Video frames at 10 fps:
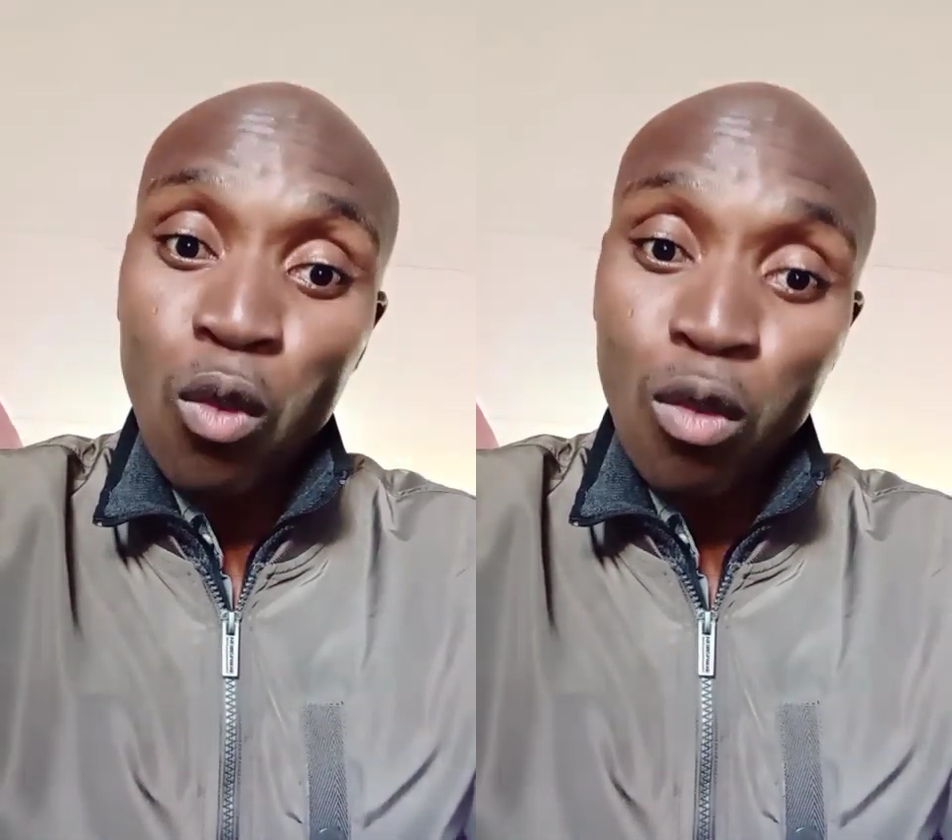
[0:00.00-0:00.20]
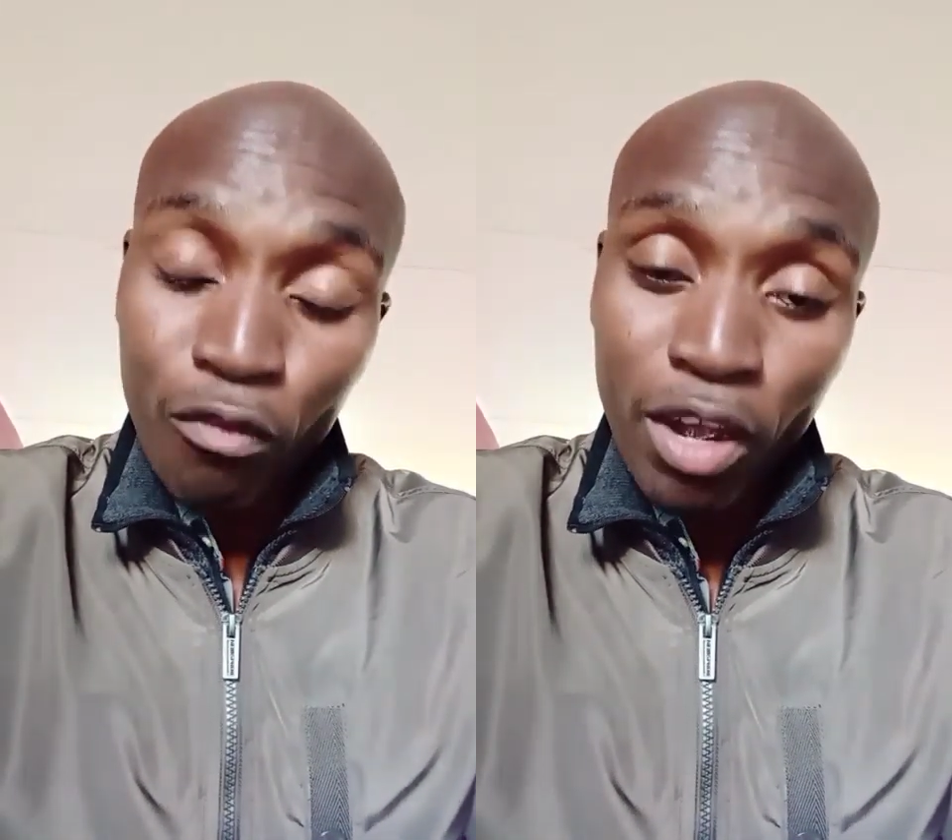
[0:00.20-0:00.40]

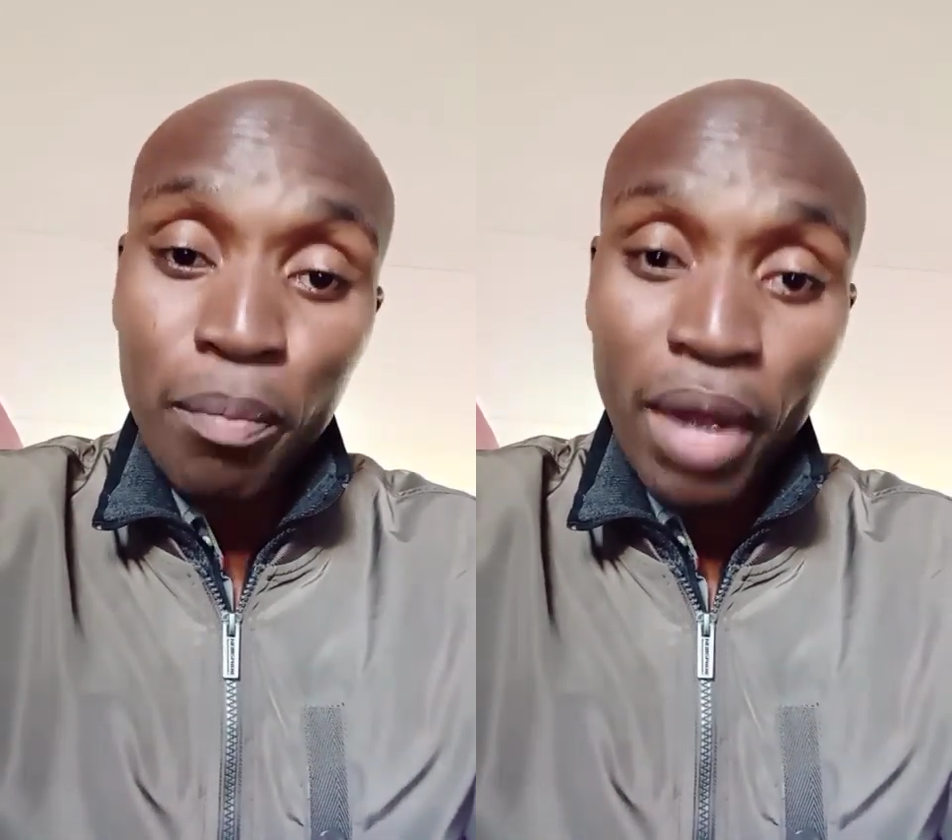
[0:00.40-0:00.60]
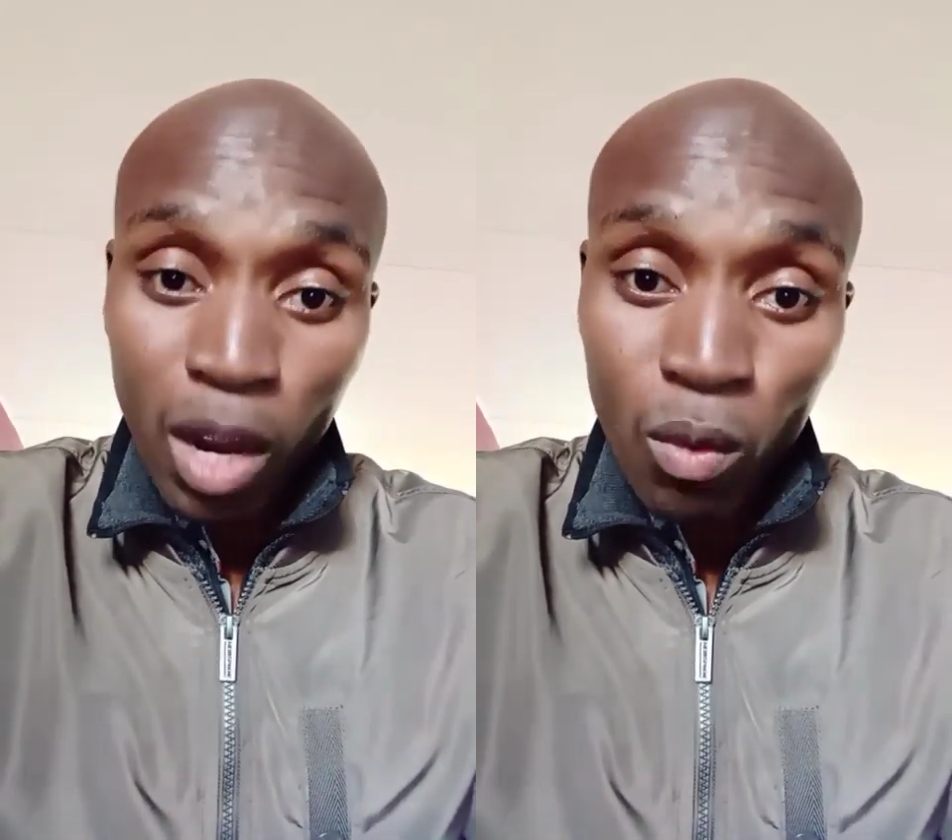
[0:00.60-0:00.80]
over
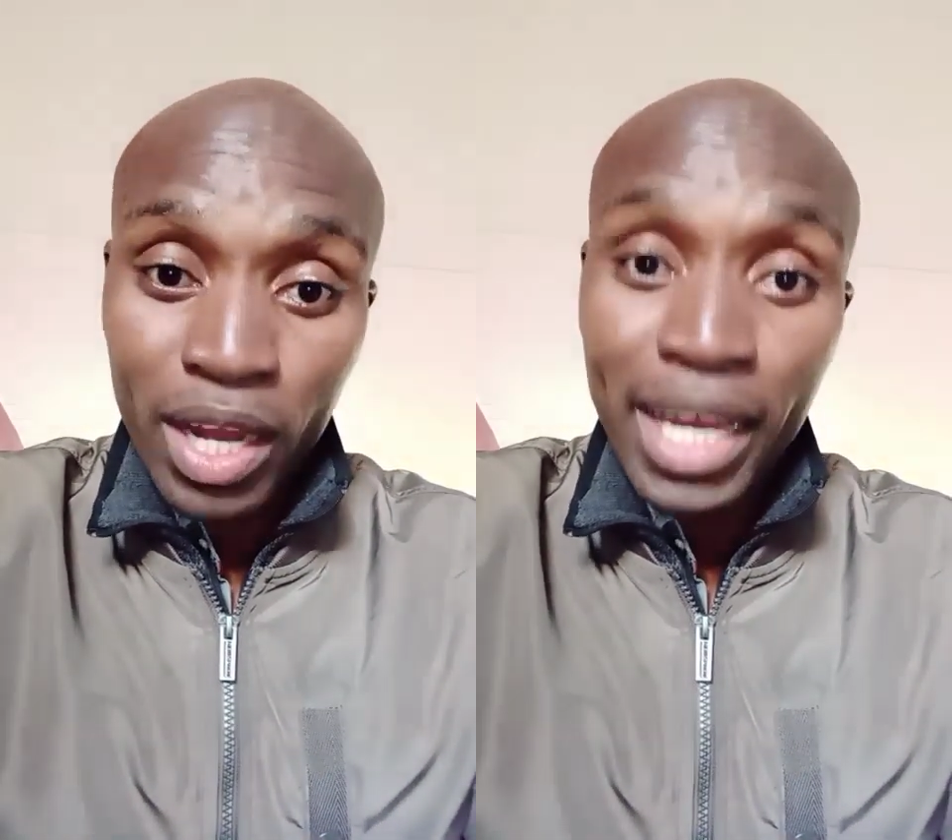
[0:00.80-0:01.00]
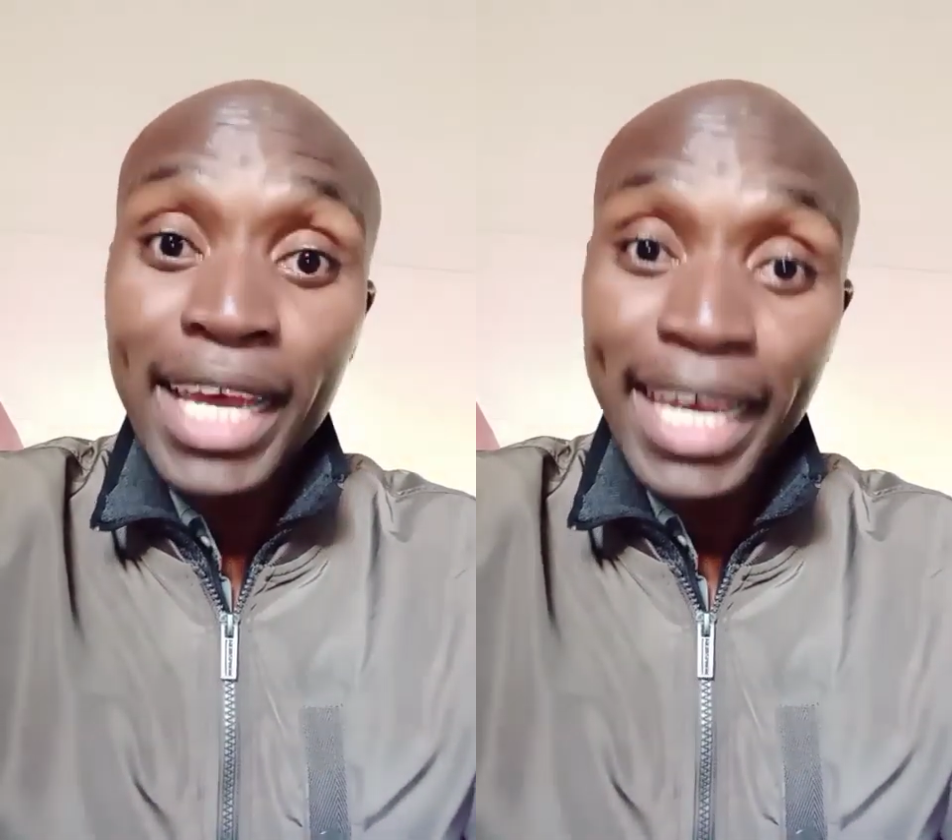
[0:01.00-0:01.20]
power
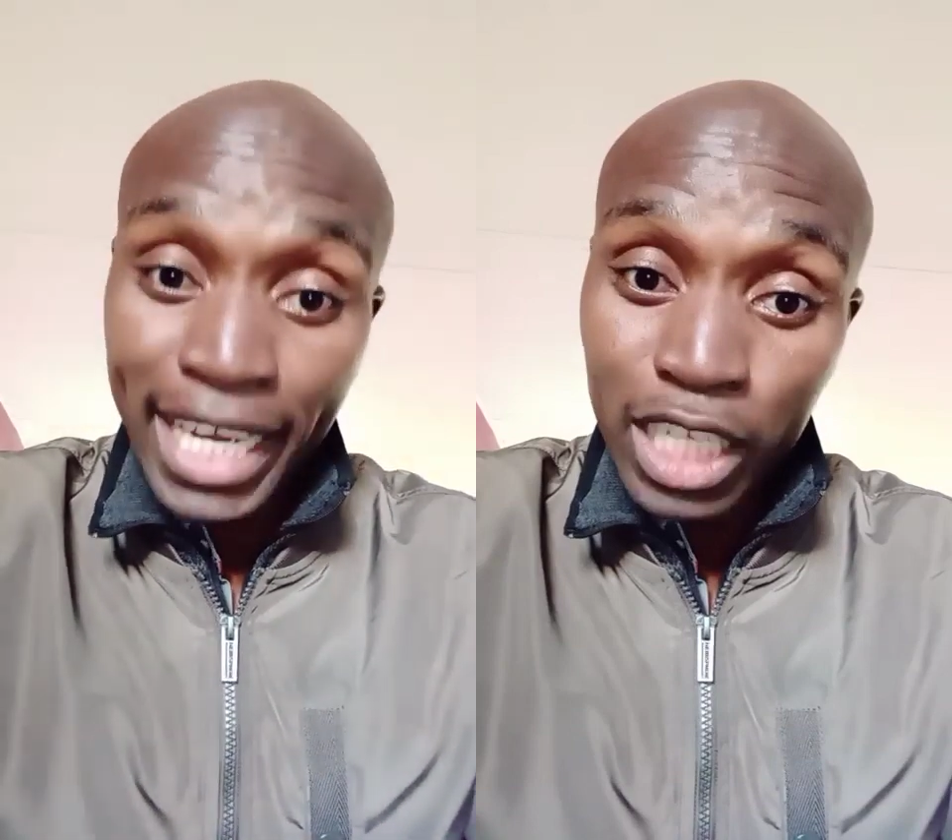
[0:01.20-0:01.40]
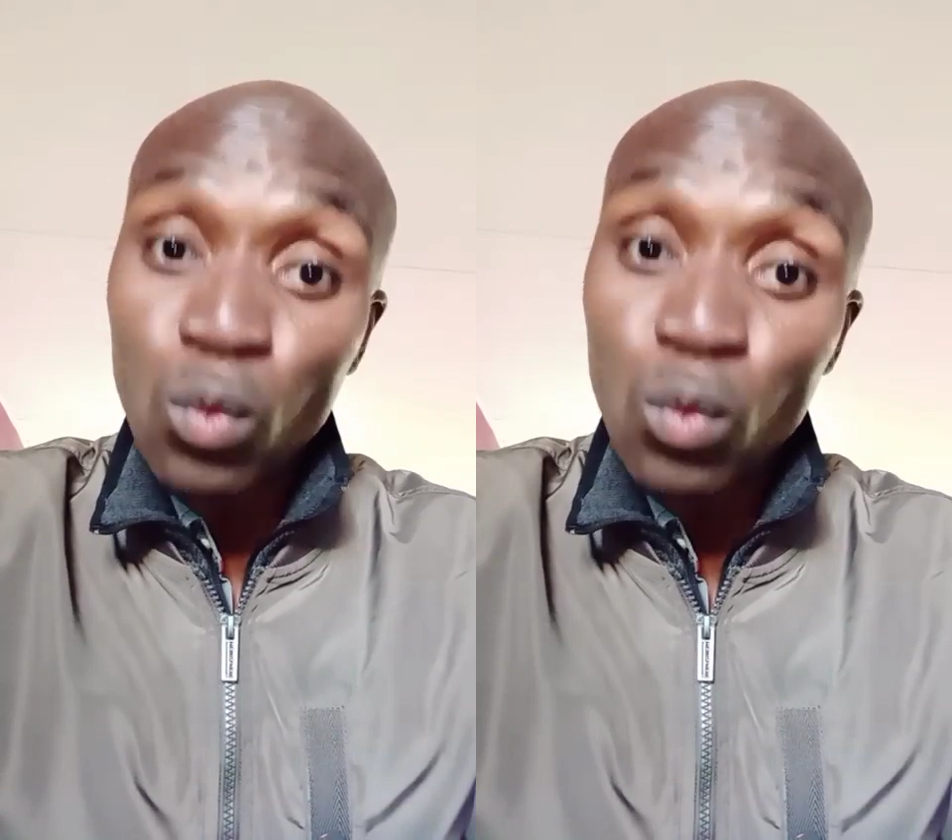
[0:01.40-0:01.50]
and